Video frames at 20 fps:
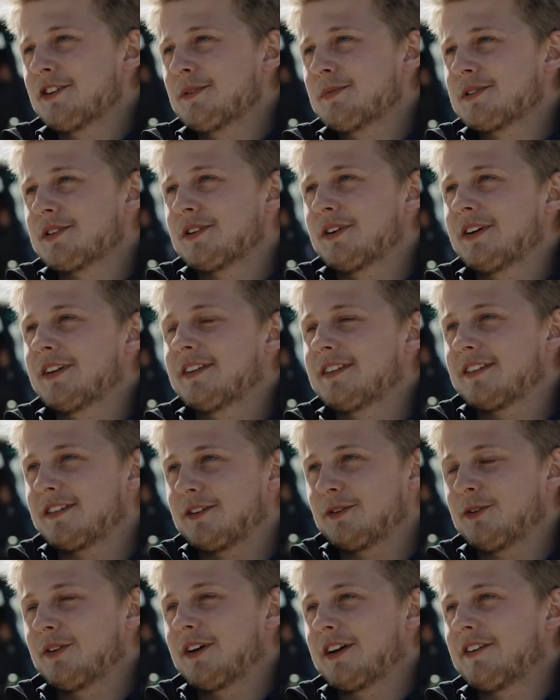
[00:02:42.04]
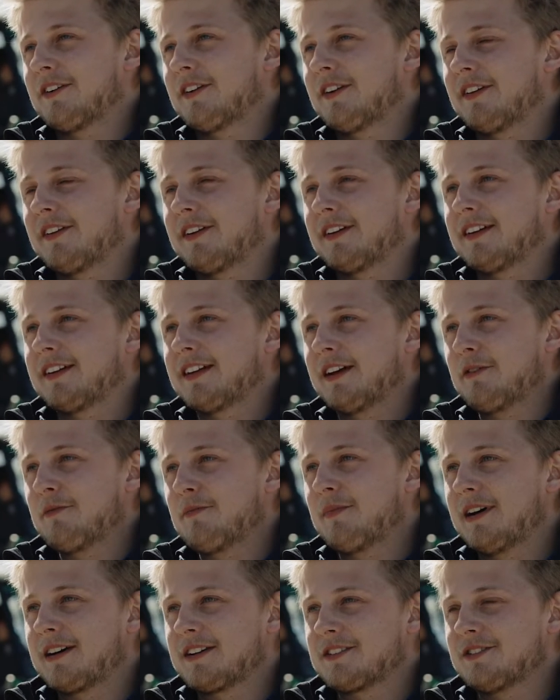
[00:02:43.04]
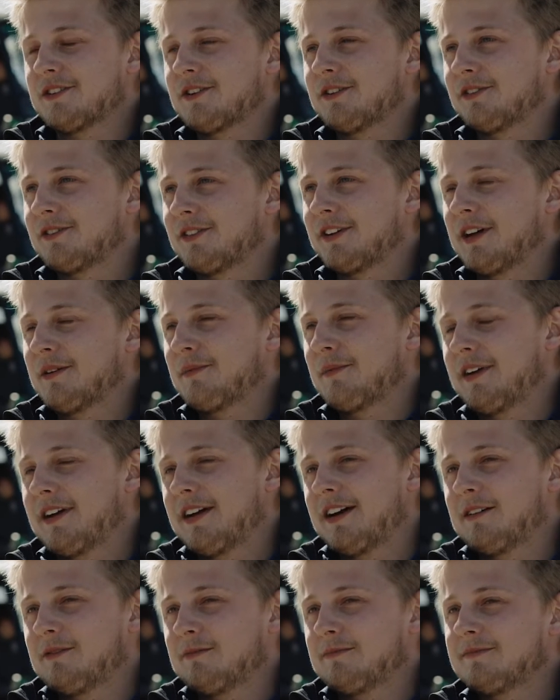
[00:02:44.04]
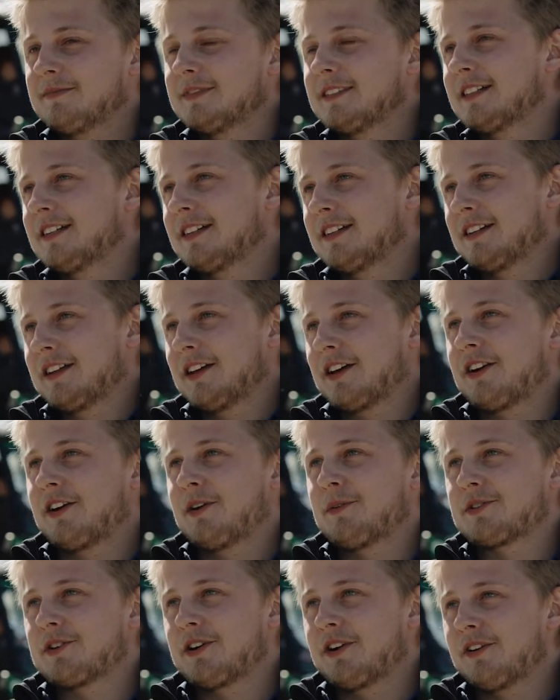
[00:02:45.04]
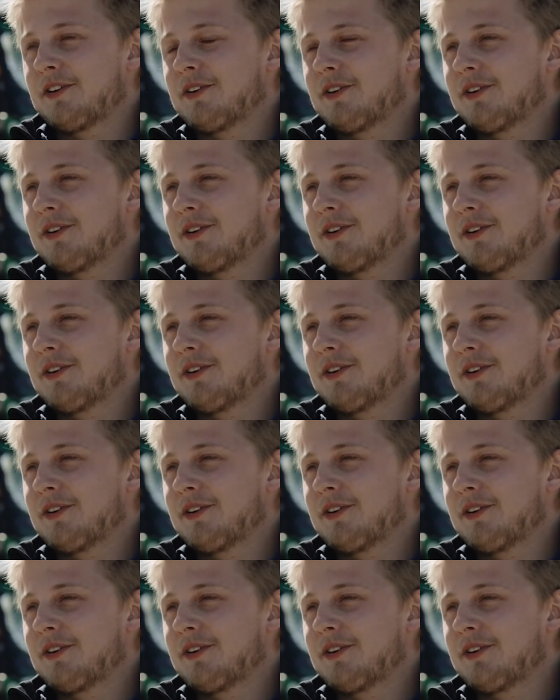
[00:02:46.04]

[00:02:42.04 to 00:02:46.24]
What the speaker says: herbicides, all that kind of thing, keep the bugs off, keep the crops going